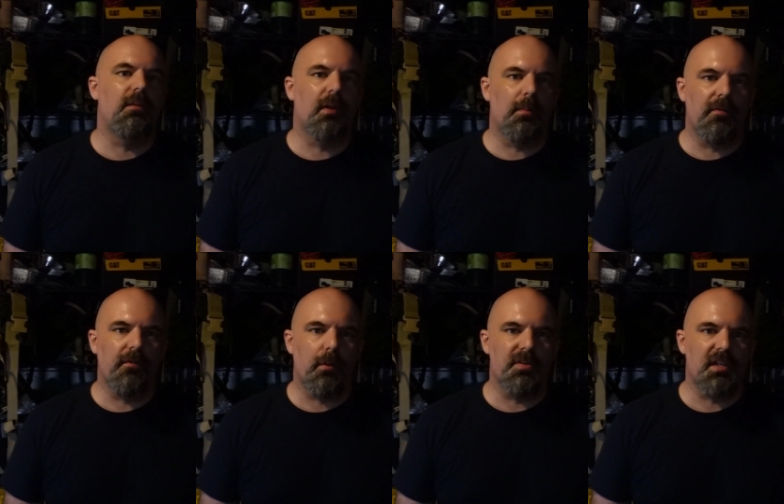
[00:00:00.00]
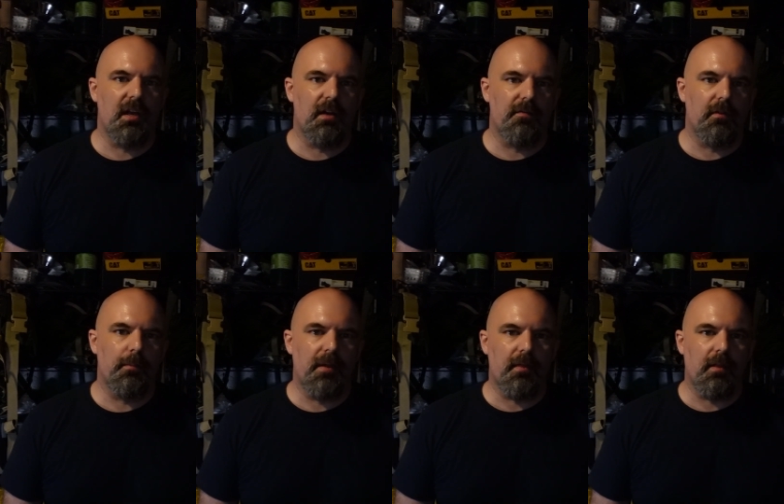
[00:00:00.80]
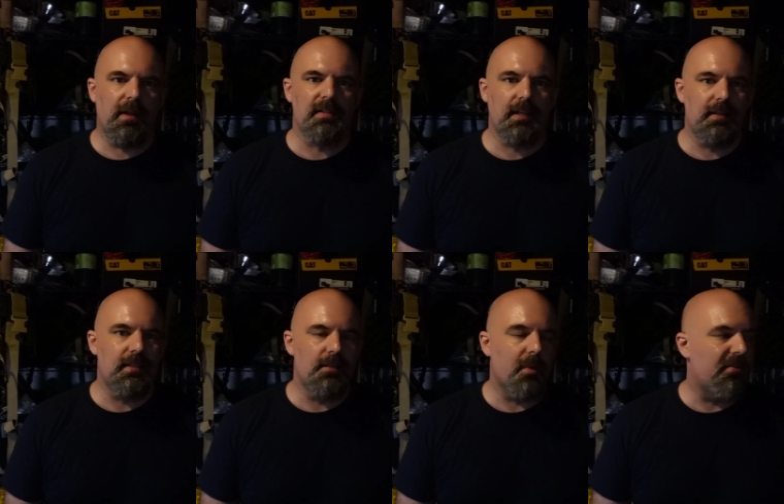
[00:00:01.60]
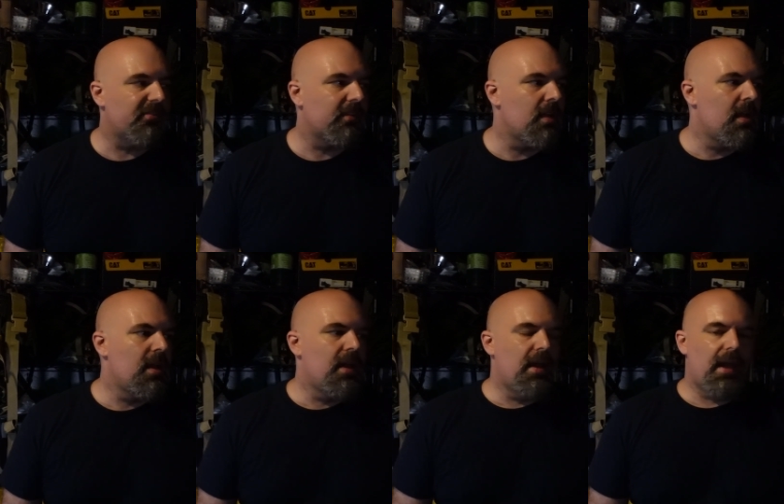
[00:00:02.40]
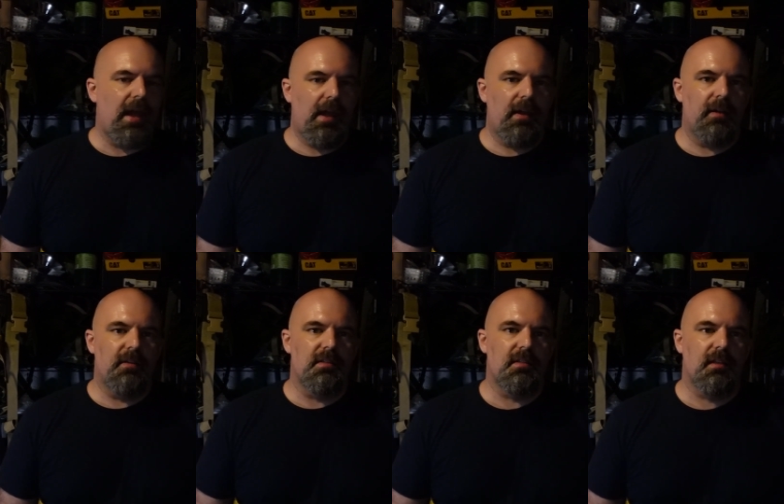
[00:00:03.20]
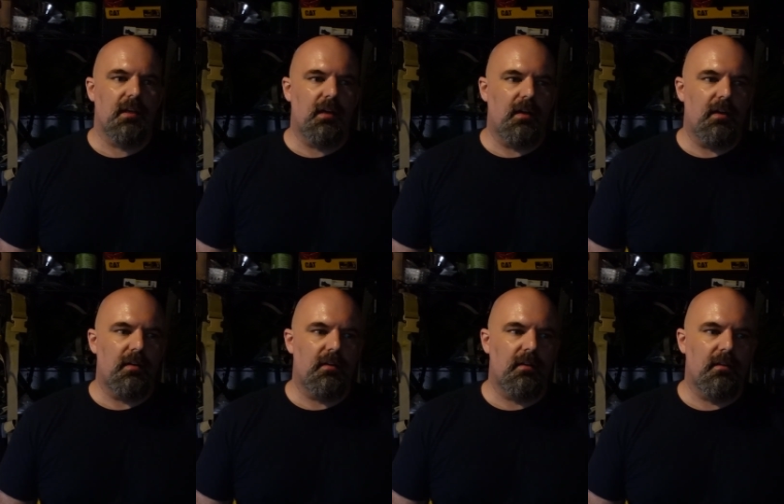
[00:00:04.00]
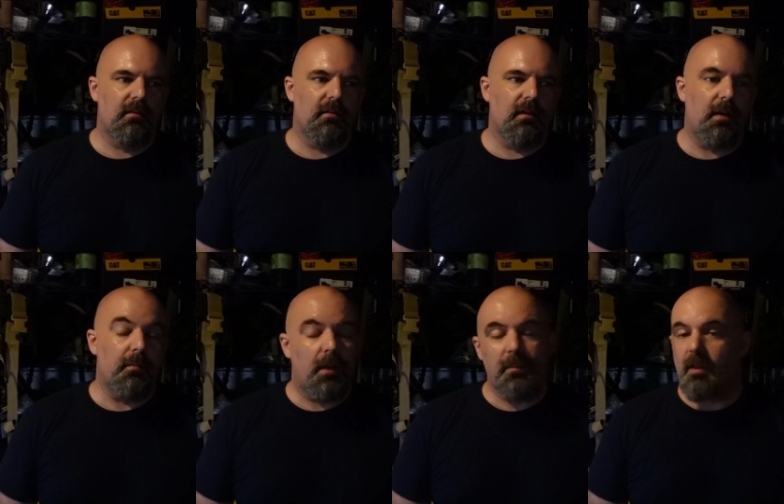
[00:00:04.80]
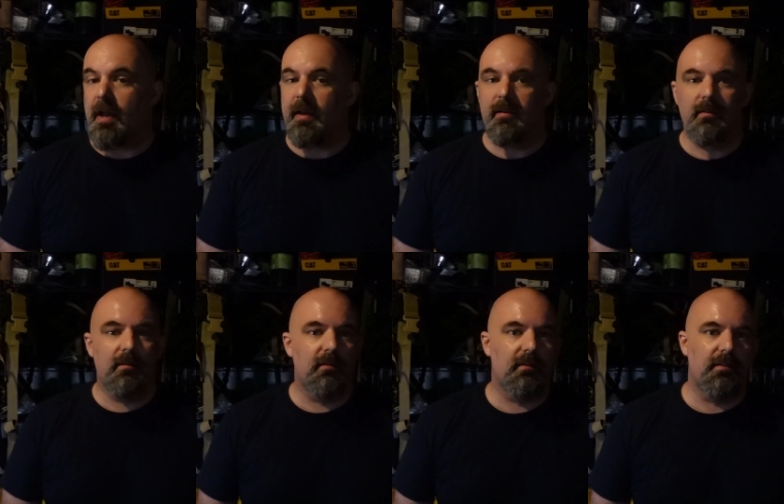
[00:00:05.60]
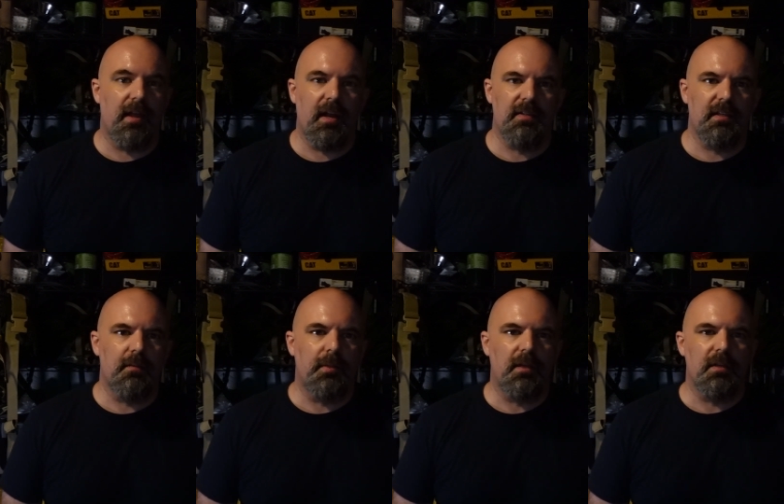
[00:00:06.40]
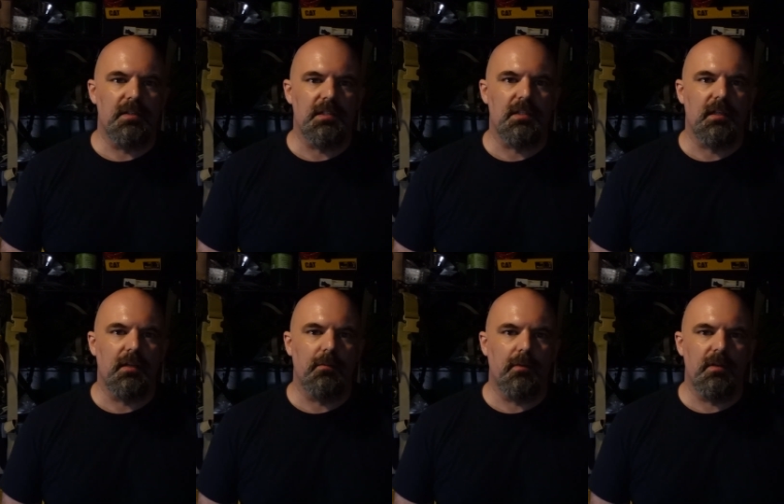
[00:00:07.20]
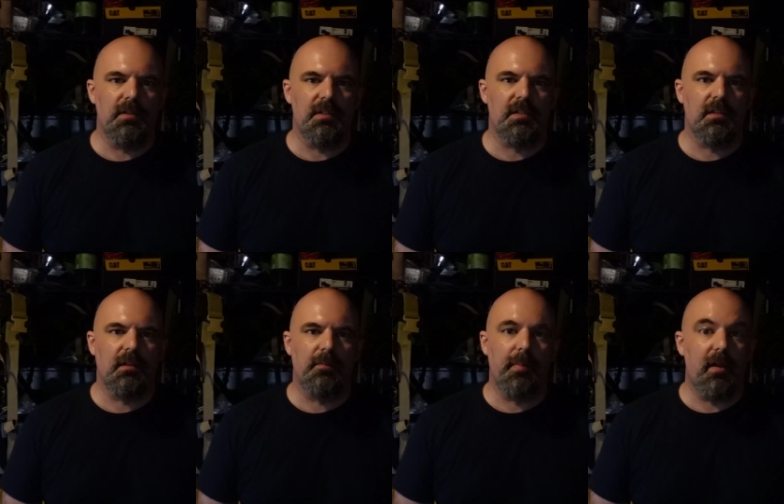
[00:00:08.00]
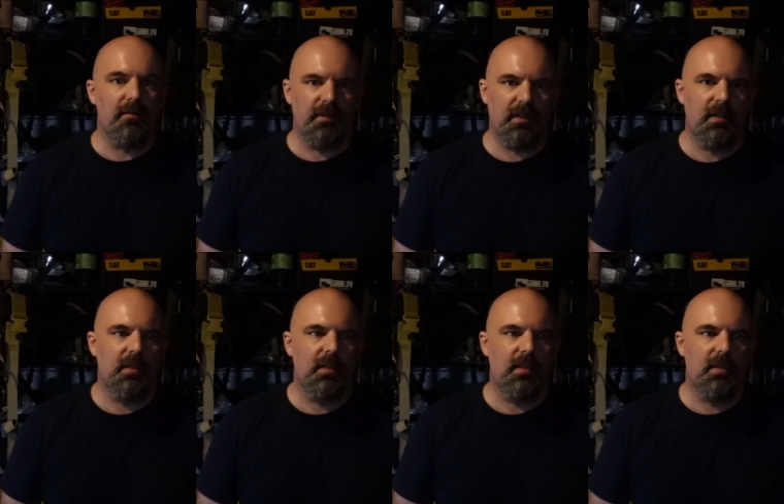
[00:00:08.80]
but I've been focusing on it for about the last 18 months. And I'm glad that I did, because it was a benefit.